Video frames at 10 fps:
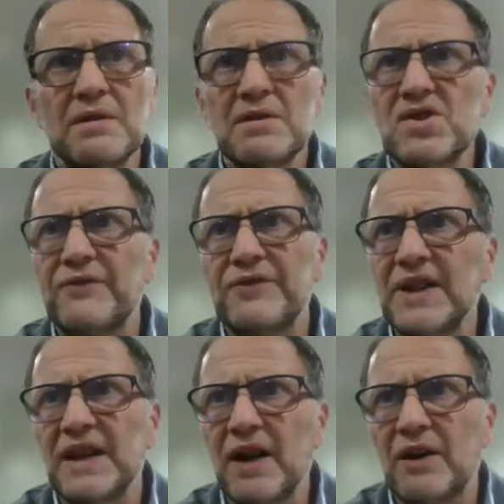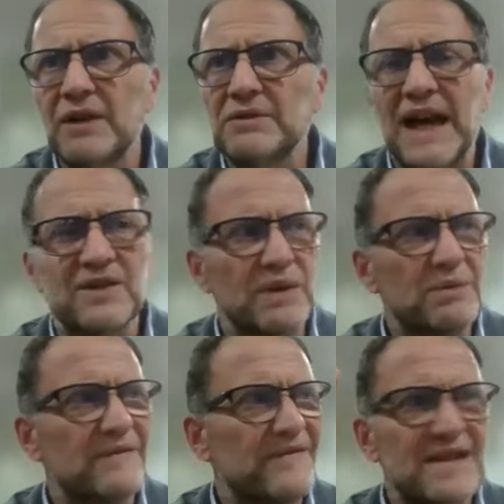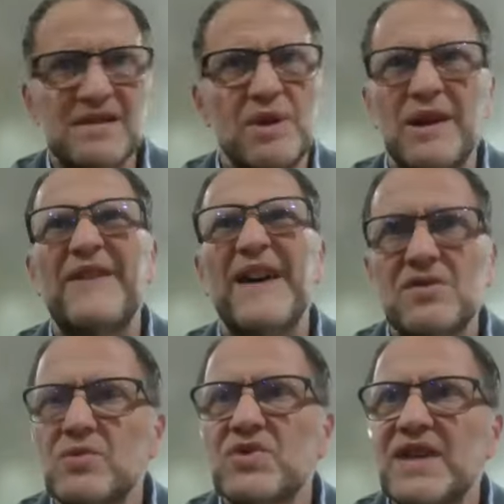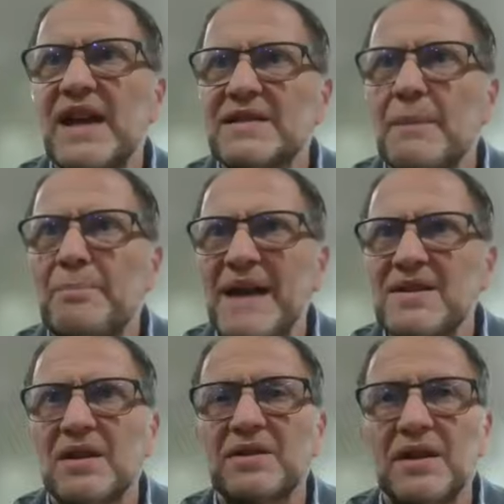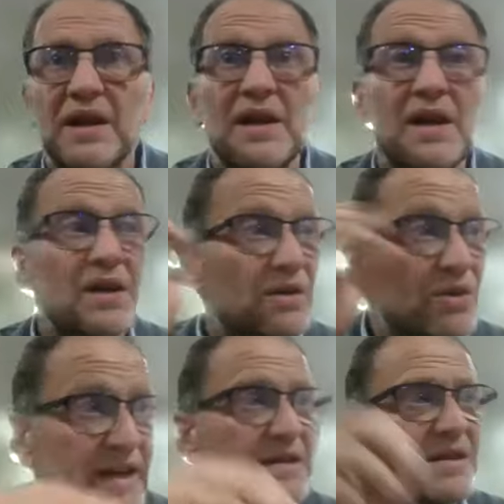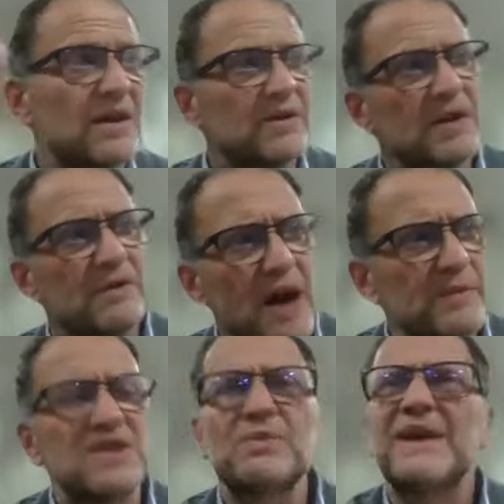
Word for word: sovereign in our own land. We were, were a vassal state at best under the, Greeks and under the Romans.